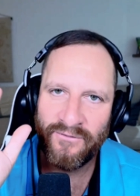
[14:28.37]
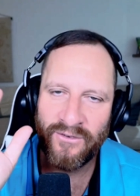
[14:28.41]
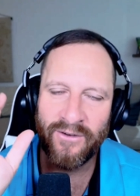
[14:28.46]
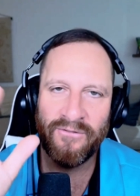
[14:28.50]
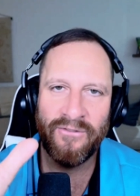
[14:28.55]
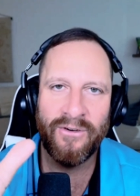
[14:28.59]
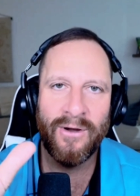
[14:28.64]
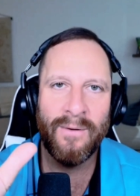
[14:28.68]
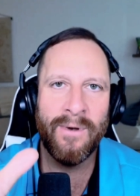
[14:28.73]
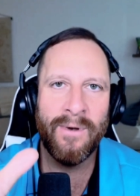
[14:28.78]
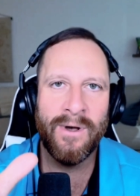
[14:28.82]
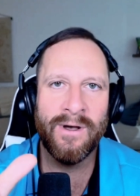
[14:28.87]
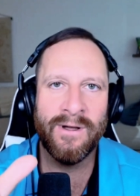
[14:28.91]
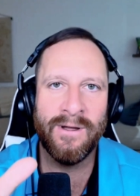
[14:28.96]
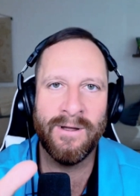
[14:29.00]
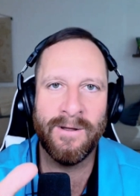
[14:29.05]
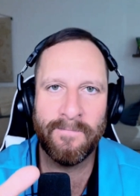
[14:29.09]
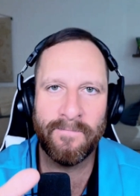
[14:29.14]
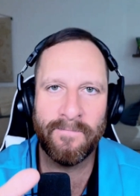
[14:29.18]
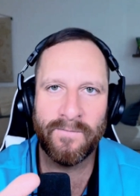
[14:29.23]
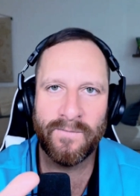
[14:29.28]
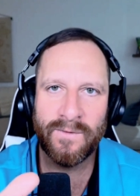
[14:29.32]
from
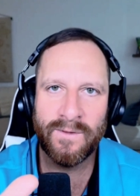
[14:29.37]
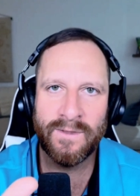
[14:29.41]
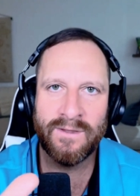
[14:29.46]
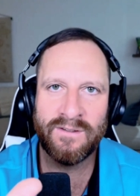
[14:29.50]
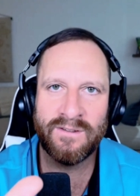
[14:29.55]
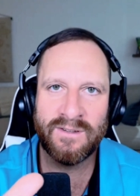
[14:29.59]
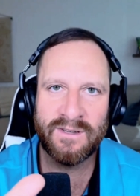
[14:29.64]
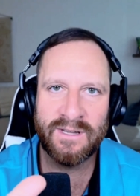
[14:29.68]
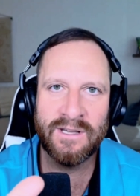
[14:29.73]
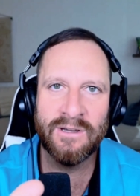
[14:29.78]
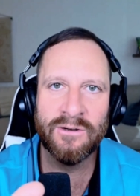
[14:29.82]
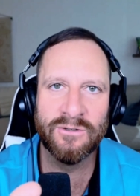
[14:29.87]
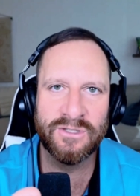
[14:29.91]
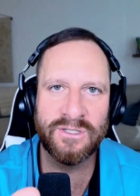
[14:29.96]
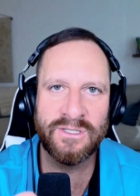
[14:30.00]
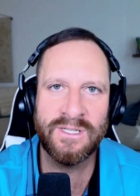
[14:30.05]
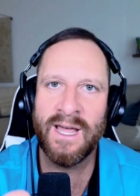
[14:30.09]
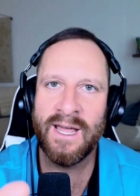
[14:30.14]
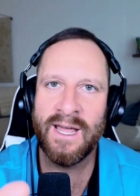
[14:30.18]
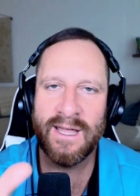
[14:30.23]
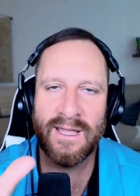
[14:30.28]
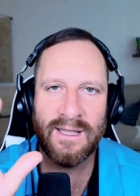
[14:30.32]
a skill
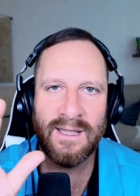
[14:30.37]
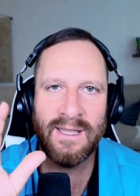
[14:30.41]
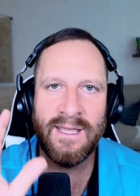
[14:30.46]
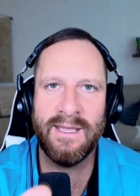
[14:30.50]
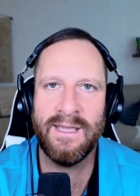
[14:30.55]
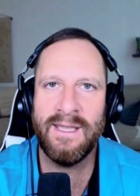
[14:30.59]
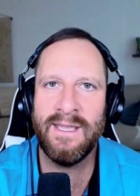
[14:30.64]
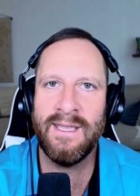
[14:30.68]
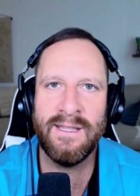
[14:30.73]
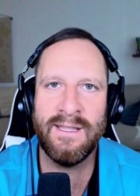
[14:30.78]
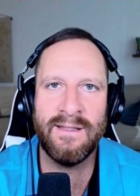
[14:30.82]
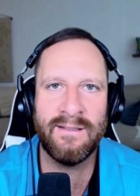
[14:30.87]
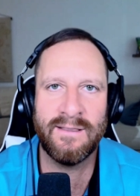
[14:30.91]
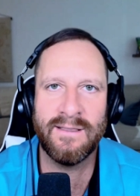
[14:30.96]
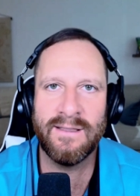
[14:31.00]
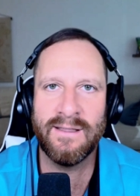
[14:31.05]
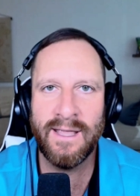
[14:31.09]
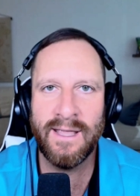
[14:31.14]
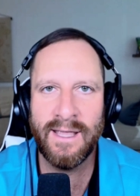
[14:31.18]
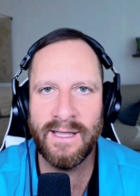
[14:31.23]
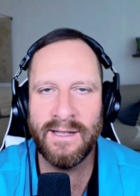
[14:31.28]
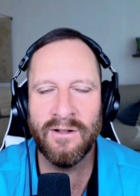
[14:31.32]
set he he
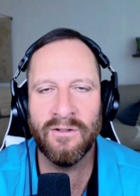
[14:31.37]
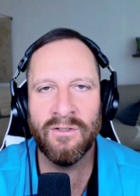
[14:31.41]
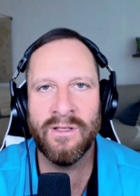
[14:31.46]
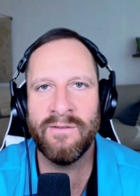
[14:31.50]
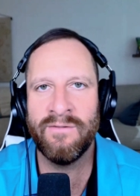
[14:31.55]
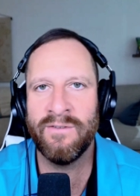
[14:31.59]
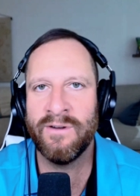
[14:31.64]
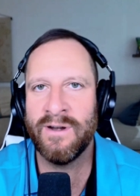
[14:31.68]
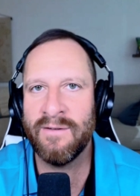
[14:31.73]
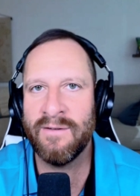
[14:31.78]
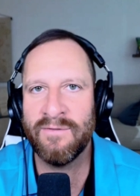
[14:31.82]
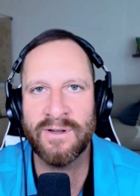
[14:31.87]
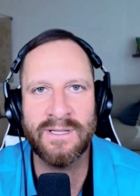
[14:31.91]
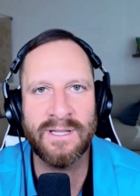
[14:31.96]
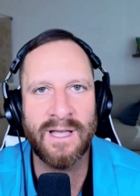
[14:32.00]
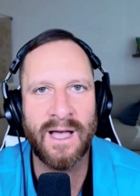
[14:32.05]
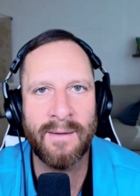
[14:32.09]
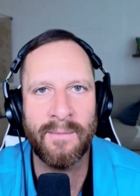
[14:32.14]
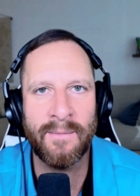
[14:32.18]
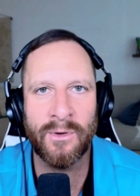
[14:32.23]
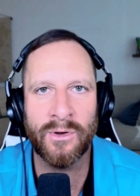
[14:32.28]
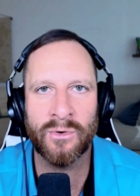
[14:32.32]
he delivered every
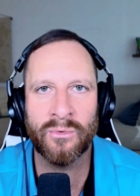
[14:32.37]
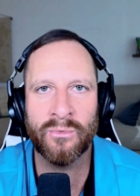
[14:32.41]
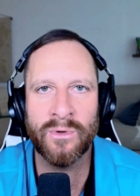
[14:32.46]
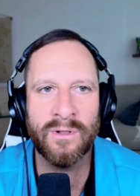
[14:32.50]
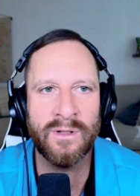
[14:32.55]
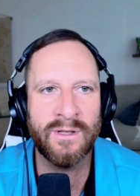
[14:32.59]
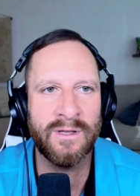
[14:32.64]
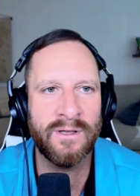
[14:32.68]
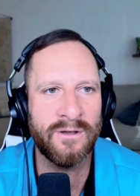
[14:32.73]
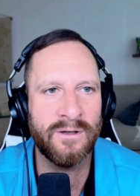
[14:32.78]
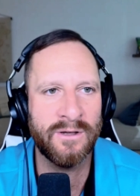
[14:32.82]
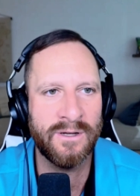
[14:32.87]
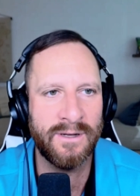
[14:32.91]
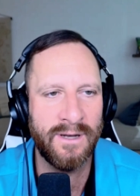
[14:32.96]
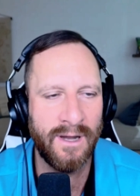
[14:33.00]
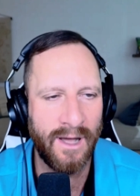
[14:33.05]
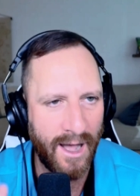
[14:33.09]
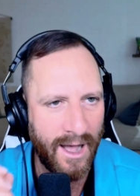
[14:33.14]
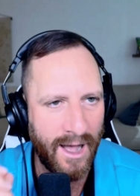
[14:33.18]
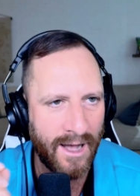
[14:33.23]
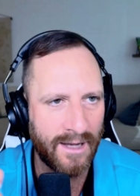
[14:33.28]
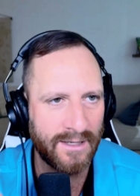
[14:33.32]
time on a really good
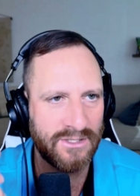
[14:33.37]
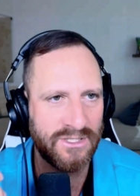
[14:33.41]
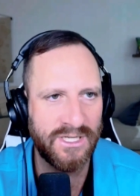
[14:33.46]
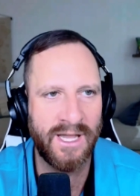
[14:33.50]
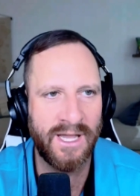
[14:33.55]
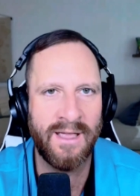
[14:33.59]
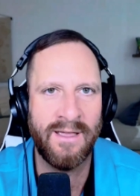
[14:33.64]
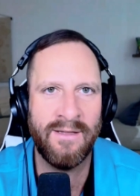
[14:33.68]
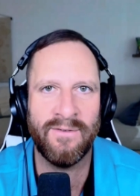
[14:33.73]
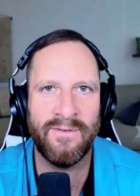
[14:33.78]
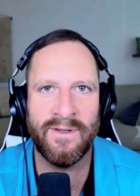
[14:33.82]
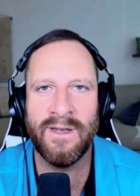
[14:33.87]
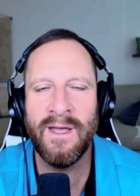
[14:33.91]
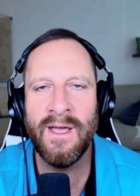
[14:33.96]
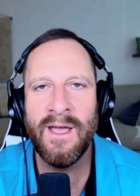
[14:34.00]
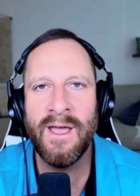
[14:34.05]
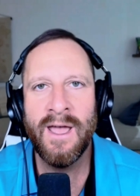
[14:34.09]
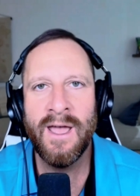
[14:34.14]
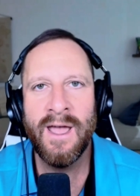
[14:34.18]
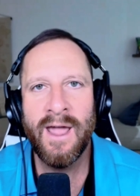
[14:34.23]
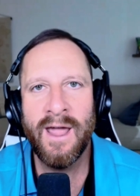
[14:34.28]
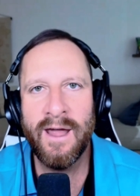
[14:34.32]
hot shave and
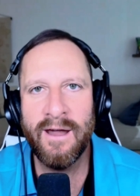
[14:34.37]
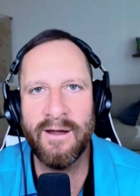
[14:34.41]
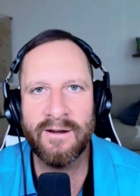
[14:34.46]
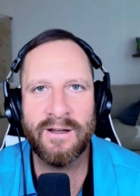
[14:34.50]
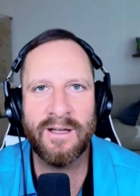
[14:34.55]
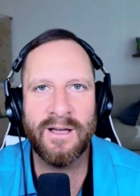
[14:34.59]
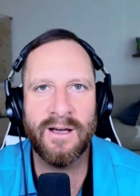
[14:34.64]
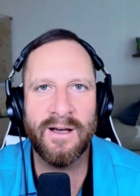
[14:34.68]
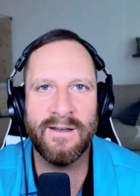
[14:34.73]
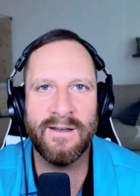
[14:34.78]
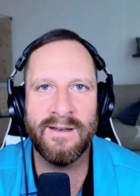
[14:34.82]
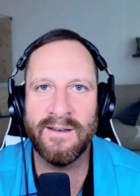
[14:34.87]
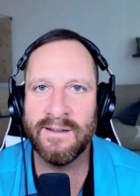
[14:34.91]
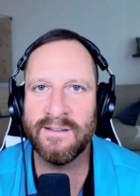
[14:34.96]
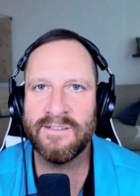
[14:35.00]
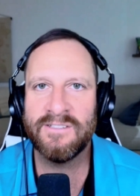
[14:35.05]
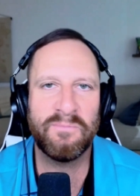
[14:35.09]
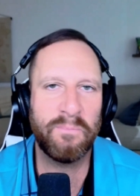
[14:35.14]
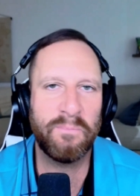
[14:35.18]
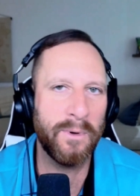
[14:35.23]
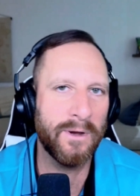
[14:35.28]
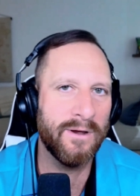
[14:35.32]
haircut and
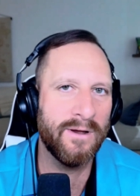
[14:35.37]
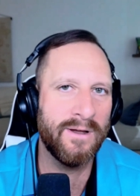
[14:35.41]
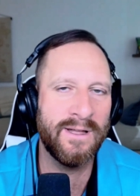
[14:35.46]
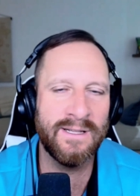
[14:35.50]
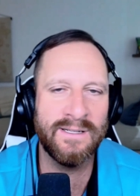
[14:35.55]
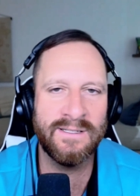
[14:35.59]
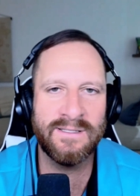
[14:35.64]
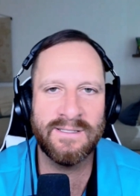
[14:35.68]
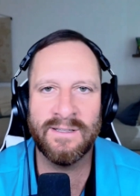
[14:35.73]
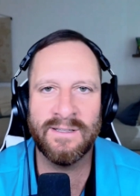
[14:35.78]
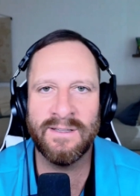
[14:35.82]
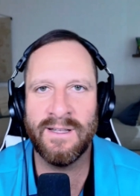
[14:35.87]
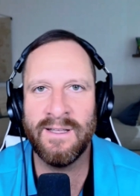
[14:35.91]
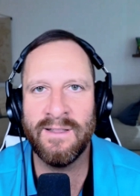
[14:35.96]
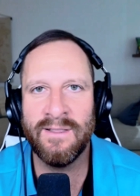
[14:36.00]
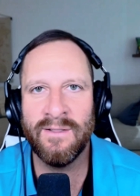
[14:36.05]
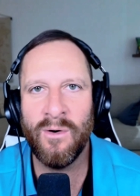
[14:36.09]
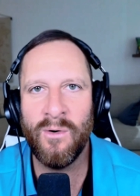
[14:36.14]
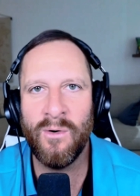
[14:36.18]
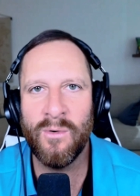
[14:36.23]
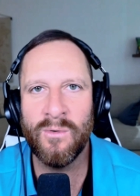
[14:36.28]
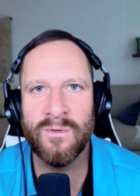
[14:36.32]
experience and,
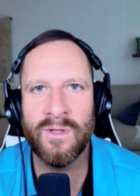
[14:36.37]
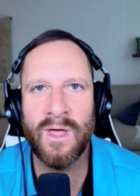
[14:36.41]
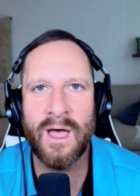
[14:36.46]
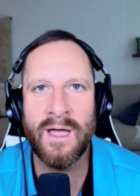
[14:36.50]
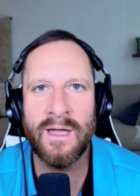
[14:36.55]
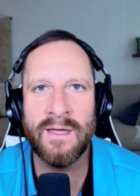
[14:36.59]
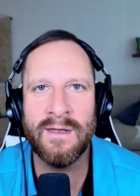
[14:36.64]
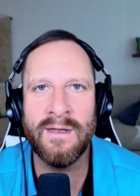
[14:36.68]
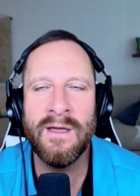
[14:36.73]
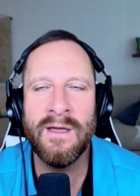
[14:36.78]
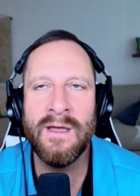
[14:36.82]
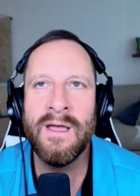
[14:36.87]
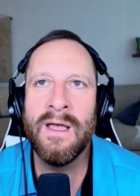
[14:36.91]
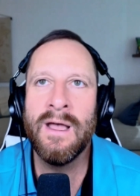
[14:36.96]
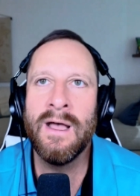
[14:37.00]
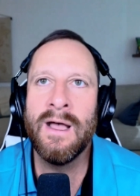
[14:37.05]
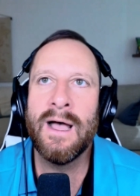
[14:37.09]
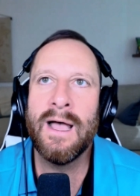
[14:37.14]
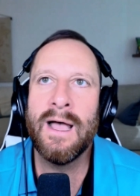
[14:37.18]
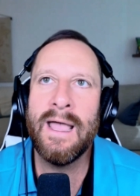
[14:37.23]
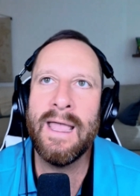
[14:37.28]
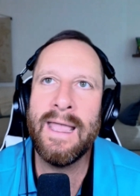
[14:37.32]
and the whole nine.
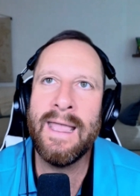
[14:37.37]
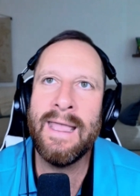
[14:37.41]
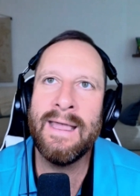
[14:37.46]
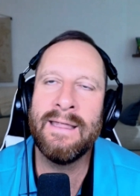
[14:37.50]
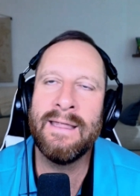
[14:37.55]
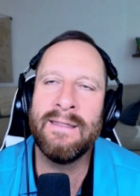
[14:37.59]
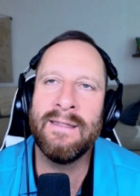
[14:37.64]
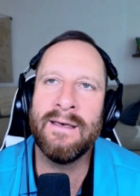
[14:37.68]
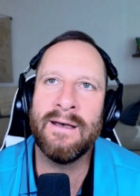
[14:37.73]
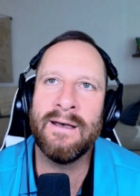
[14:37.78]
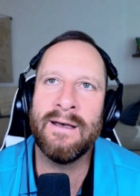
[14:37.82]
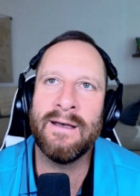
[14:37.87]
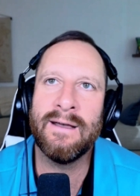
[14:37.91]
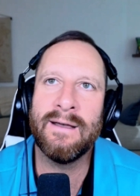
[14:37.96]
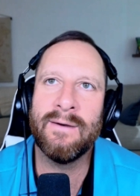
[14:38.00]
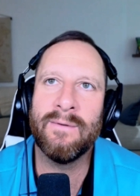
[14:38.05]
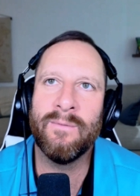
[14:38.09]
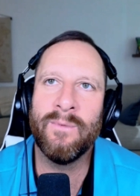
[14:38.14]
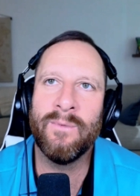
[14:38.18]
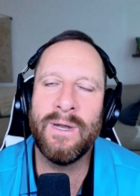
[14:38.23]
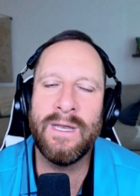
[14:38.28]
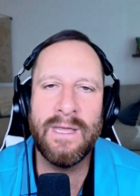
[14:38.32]
And uh,
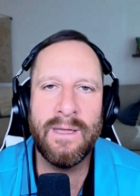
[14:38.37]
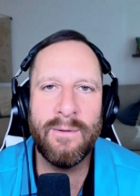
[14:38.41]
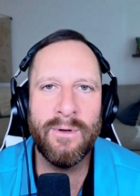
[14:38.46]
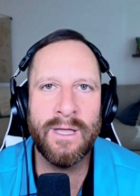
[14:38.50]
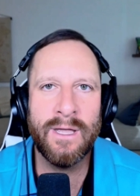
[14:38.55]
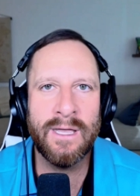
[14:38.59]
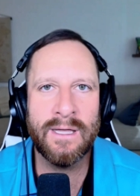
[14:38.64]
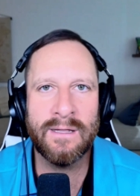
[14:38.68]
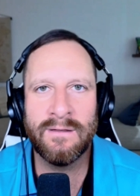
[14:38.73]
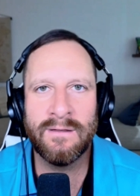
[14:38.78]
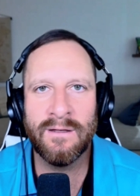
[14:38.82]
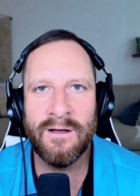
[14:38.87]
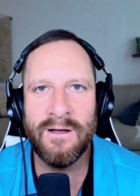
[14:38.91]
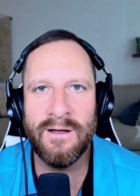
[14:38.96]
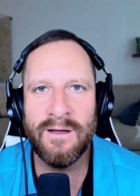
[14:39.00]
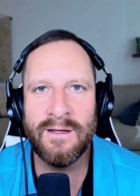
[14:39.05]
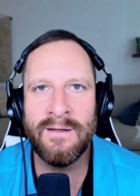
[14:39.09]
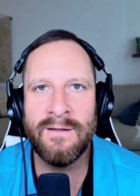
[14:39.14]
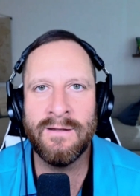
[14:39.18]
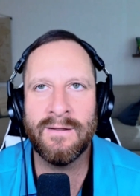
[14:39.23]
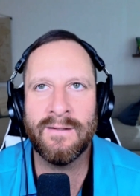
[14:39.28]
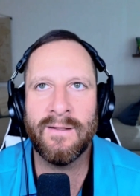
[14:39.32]
when he would get
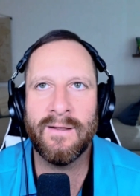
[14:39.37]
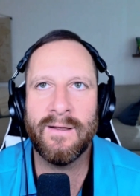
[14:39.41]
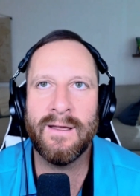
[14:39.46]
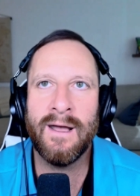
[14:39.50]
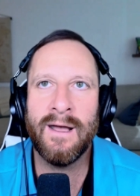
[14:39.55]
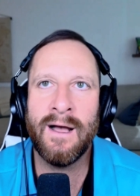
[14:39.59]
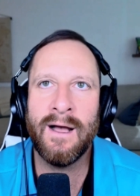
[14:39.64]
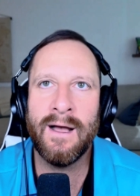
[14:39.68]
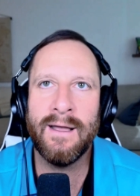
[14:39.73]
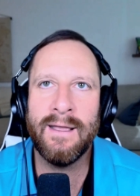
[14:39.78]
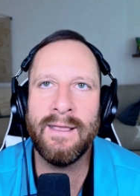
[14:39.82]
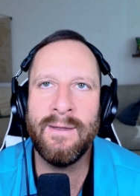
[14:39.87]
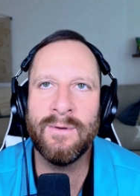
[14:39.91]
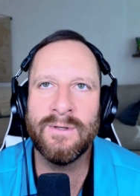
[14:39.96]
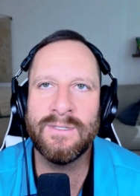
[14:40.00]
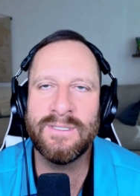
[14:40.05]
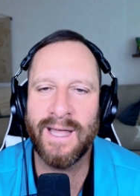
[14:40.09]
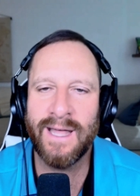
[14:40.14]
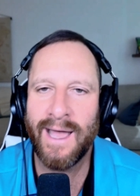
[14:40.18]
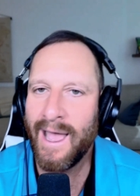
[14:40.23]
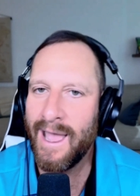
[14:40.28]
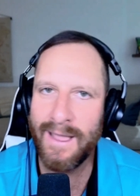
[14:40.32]
done, uh, he would
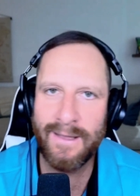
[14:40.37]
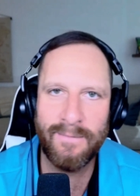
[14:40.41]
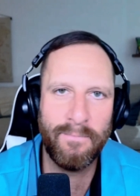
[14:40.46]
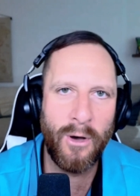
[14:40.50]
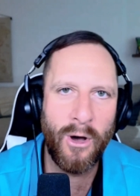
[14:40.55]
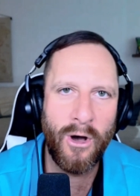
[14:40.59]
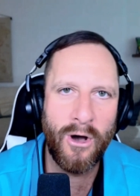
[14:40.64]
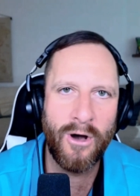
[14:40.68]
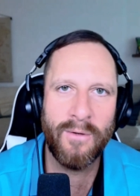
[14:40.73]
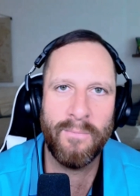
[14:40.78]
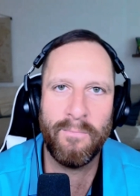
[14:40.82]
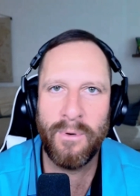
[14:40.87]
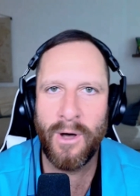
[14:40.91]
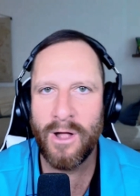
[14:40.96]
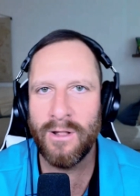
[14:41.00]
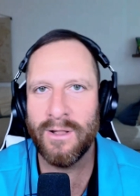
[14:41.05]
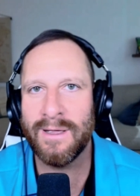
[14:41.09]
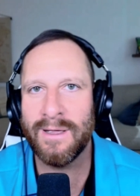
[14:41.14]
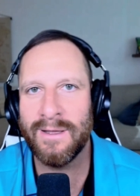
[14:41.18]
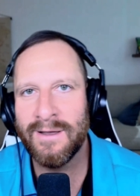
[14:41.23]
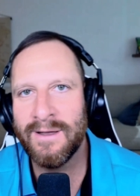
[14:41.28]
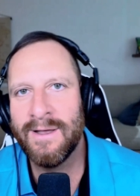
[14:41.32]
say, "Hey, Paul, Paulie,